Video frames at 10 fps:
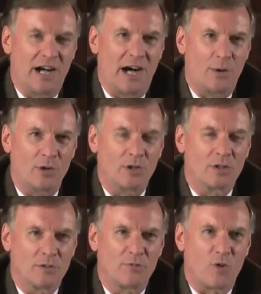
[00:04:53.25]
our
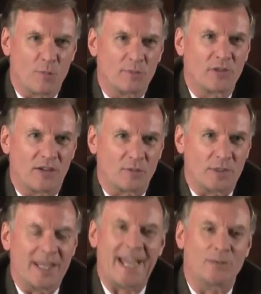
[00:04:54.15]
form of
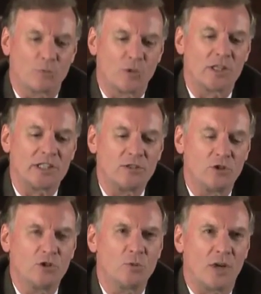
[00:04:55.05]
government and really
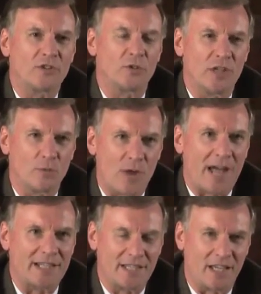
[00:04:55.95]
do want to
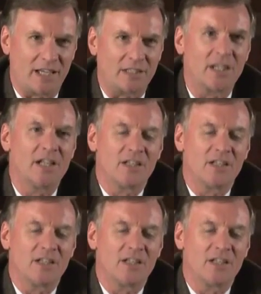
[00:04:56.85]
eradicate